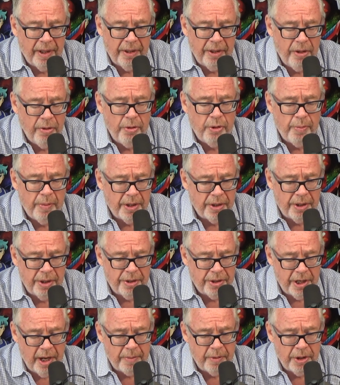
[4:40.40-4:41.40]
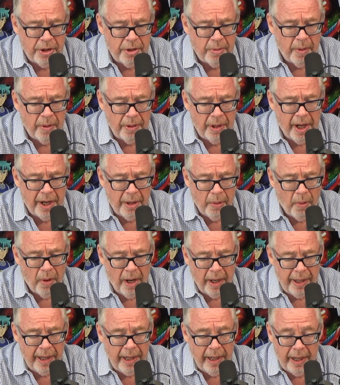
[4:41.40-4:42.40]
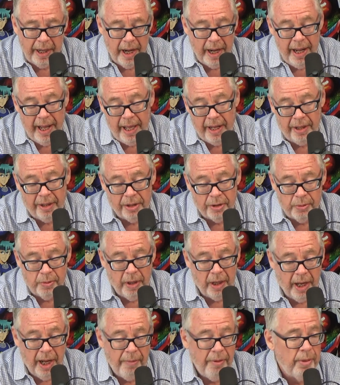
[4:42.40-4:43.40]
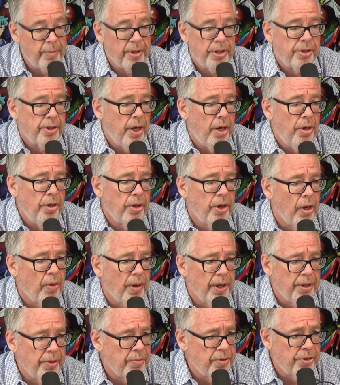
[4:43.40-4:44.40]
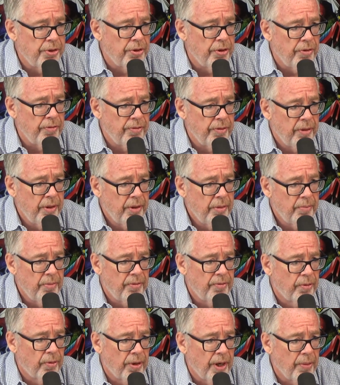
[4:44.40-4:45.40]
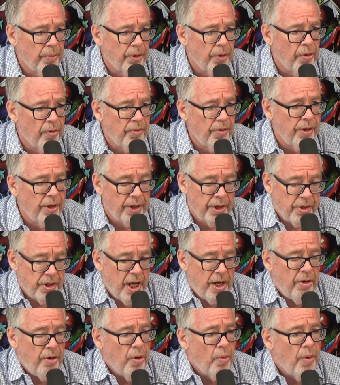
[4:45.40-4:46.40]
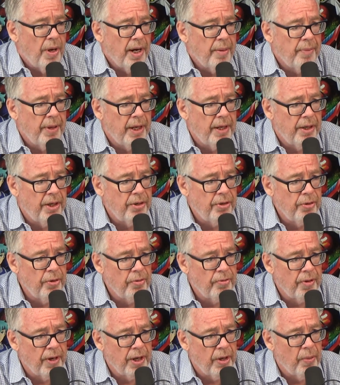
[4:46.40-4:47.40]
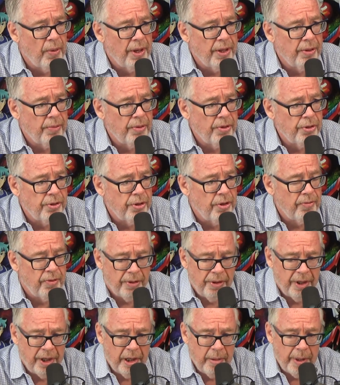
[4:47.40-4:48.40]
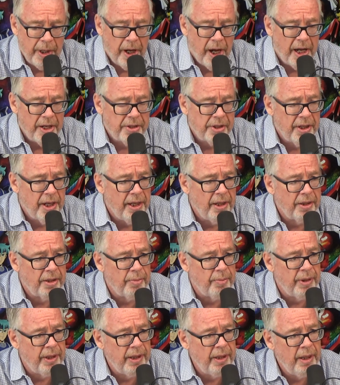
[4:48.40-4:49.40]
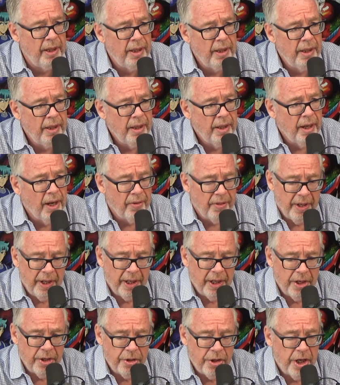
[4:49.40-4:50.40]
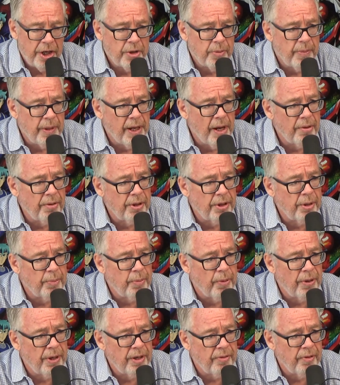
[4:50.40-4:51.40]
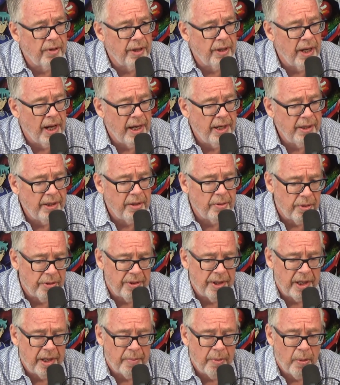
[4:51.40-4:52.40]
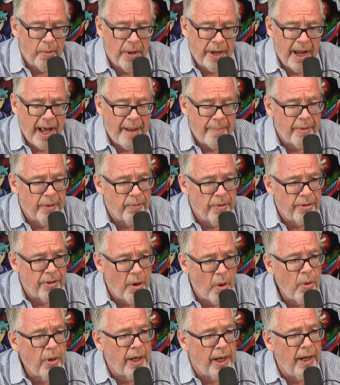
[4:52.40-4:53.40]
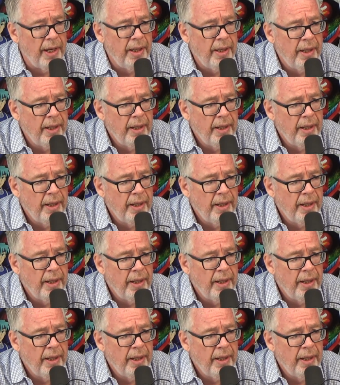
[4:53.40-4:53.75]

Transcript: huge misconceptions about Kahnawake, and I had it as well. I would have been scared to go on the reserve before I went over there, because I don't know what I'm getting into if I go on the reserve. Are they going to be hostile to me? Right. Are they going to chase me out at the point of a gun? You think about what happened with Oka